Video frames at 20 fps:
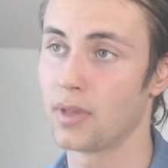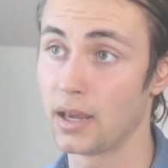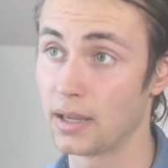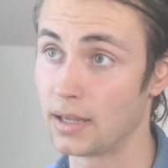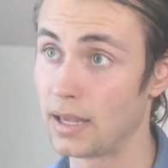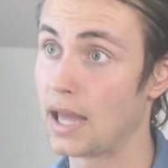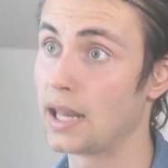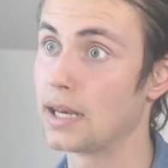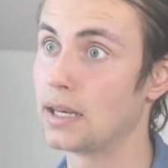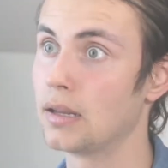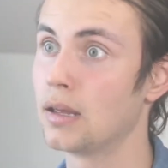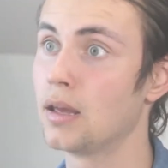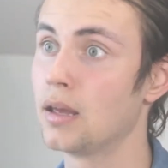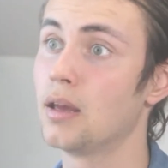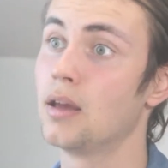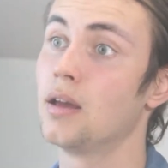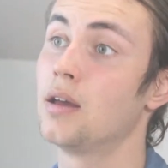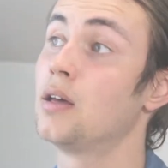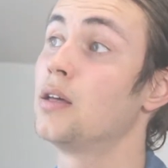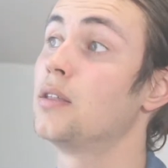Again,
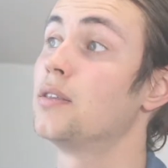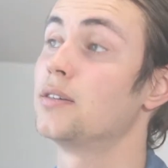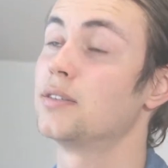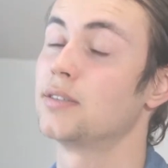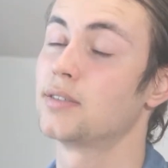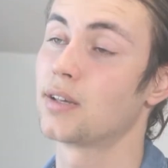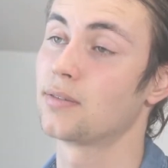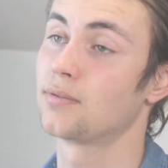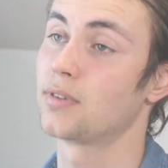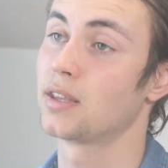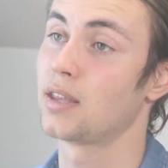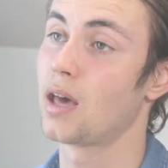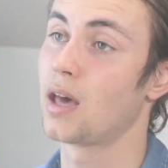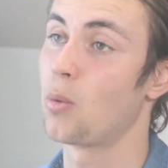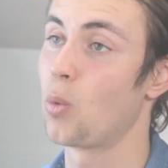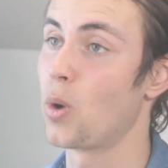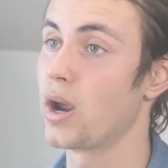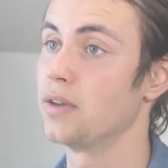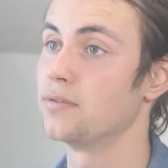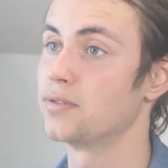this is something
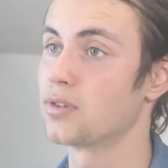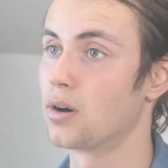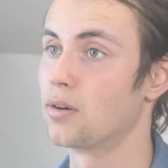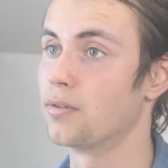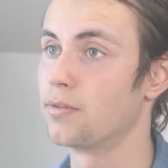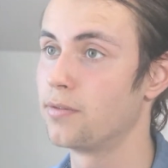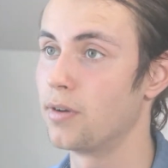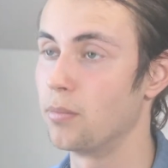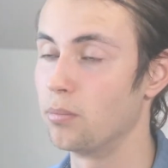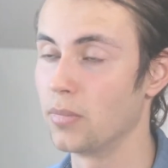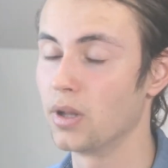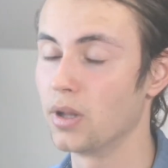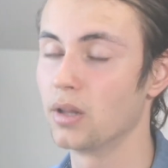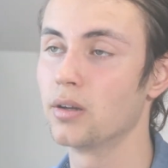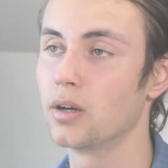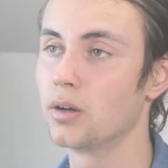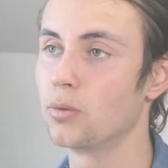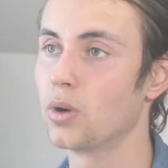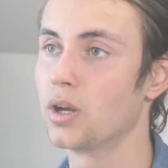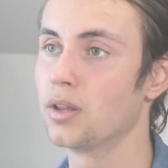that Wavves are
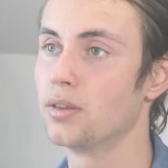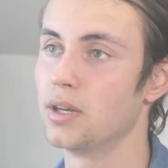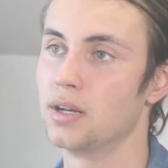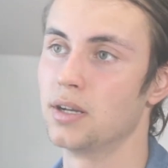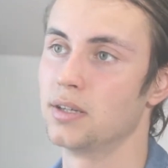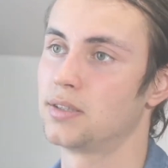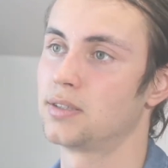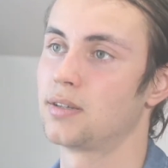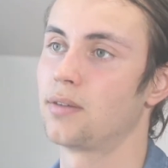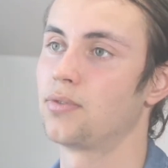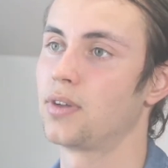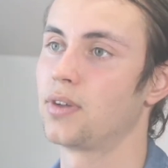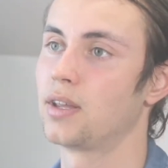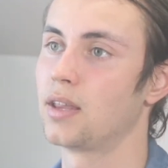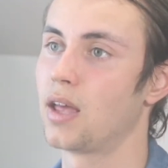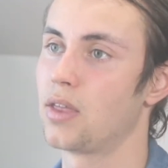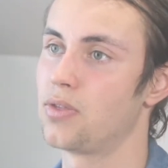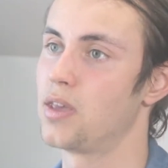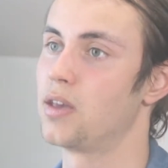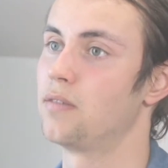familiar with. It is something
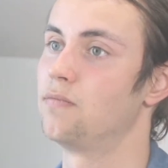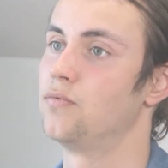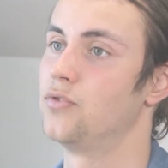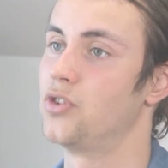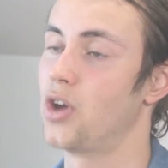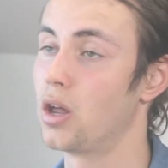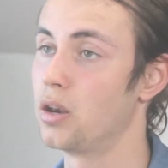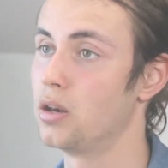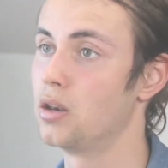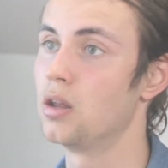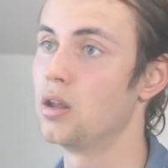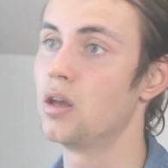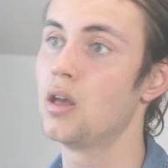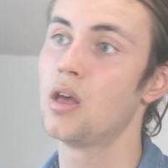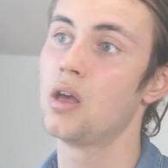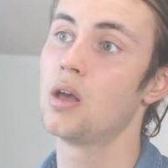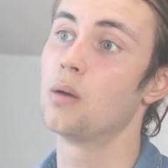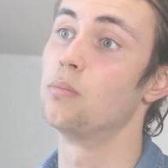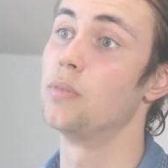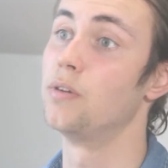that they've done
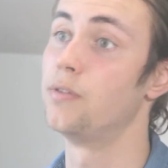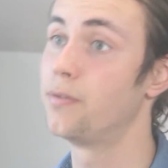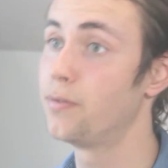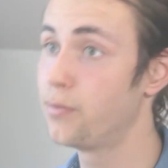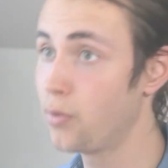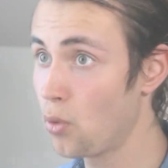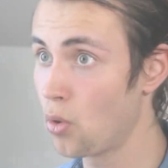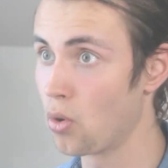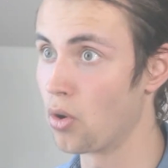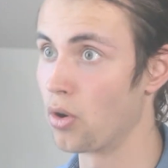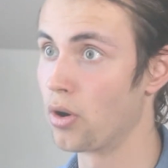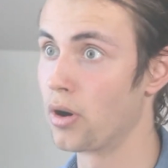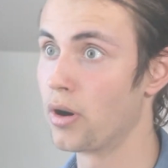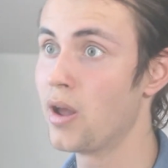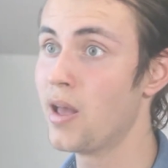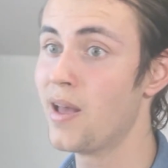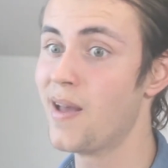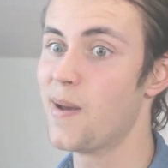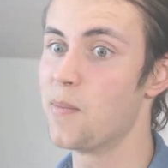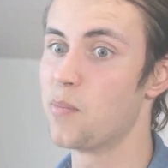before,
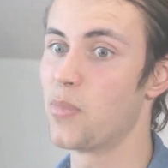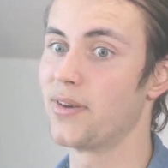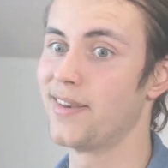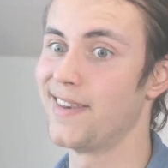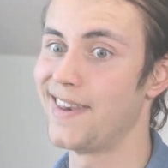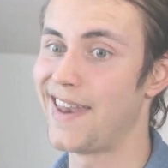but